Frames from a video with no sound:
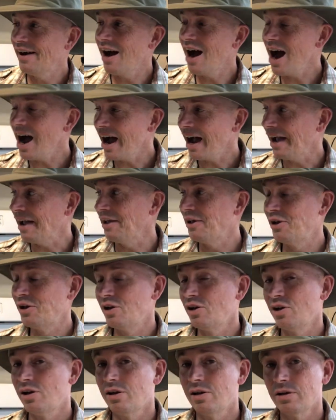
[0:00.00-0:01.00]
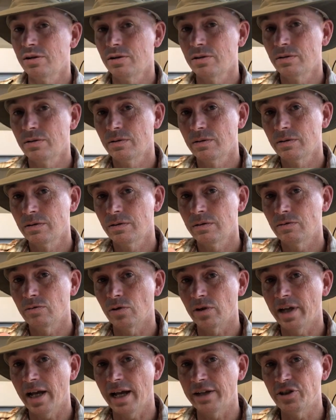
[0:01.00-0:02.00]
I
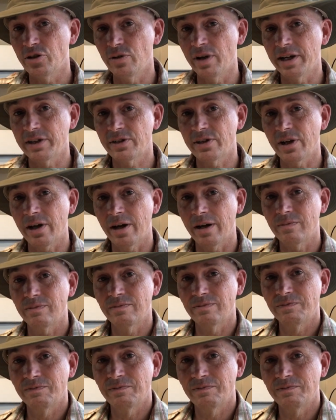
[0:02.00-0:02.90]
will catch you next time.